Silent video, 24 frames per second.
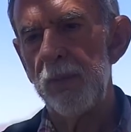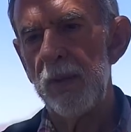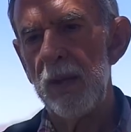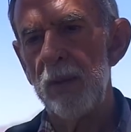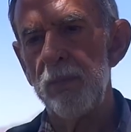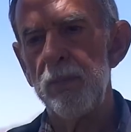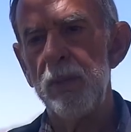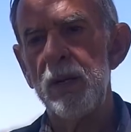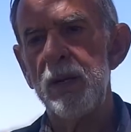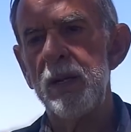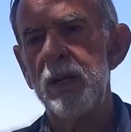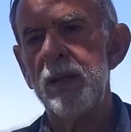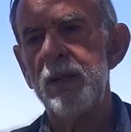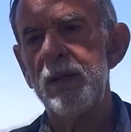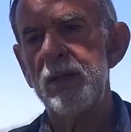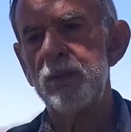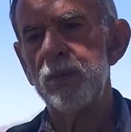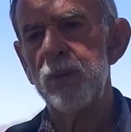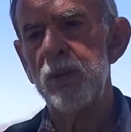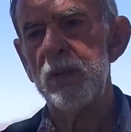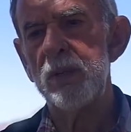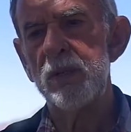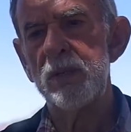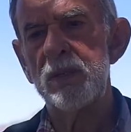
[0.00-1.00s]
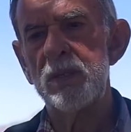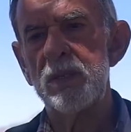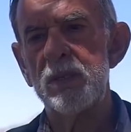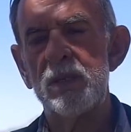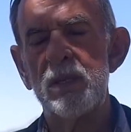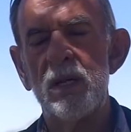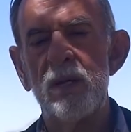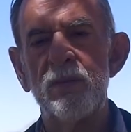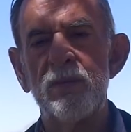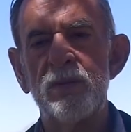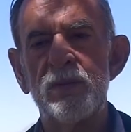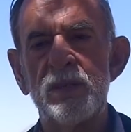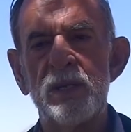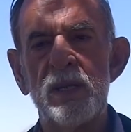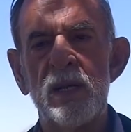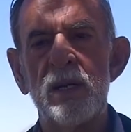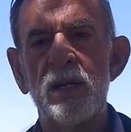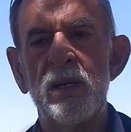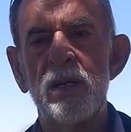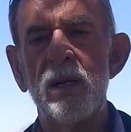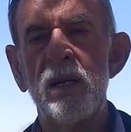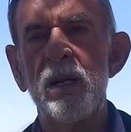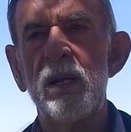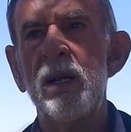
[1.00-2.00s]
And many of these witnesses have
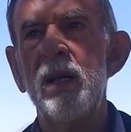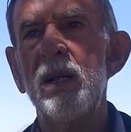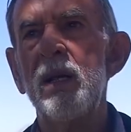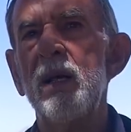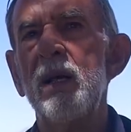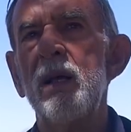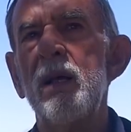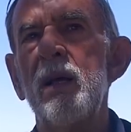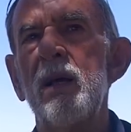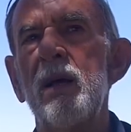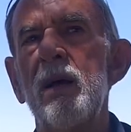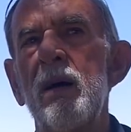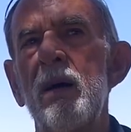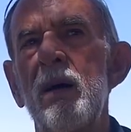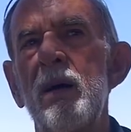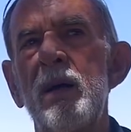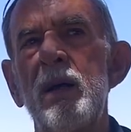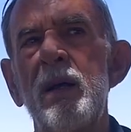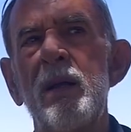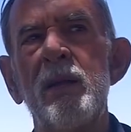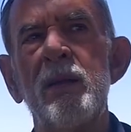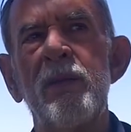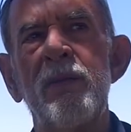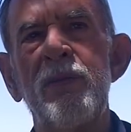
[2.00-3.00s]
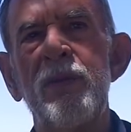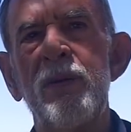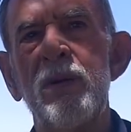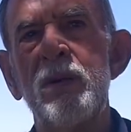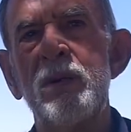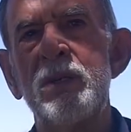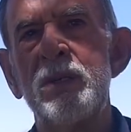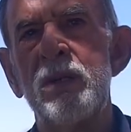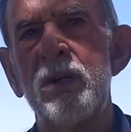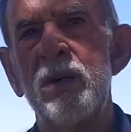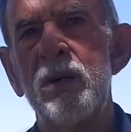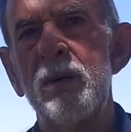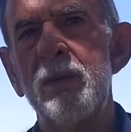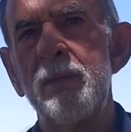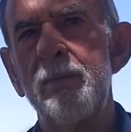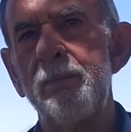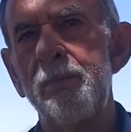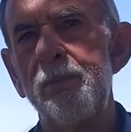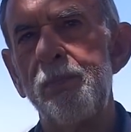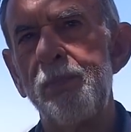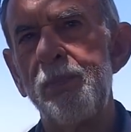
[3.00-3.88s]
said, in the future,